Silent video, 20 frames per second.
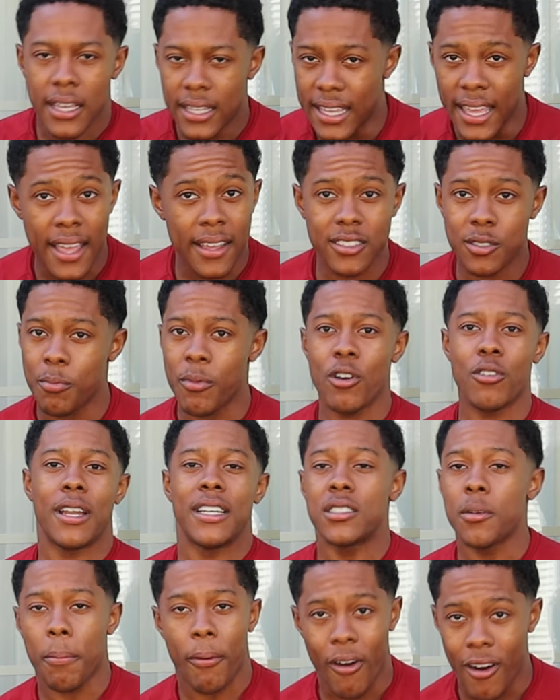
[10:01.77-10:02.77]
Yes, bro,
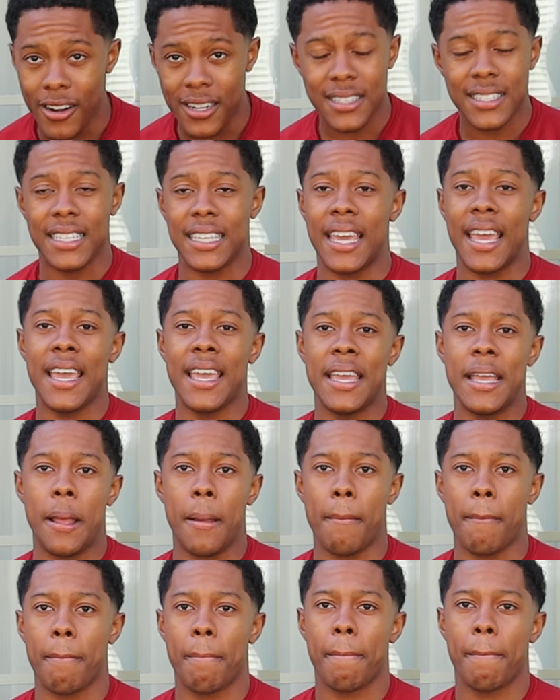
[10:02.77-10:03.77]
that's a part of the
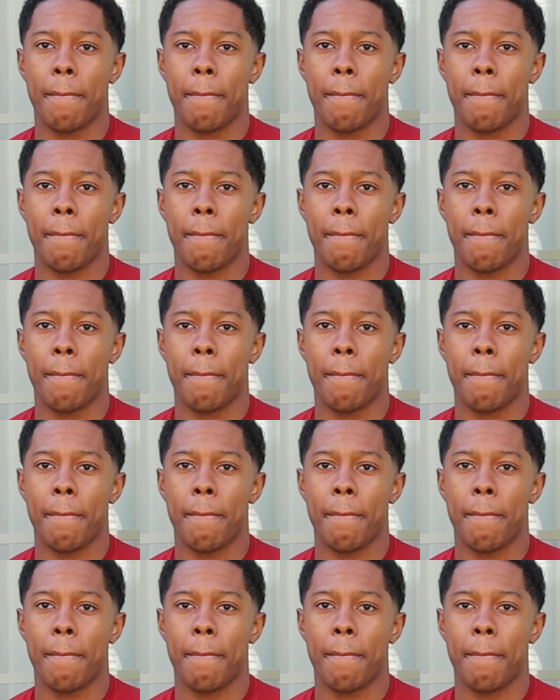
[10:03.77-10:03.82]
game.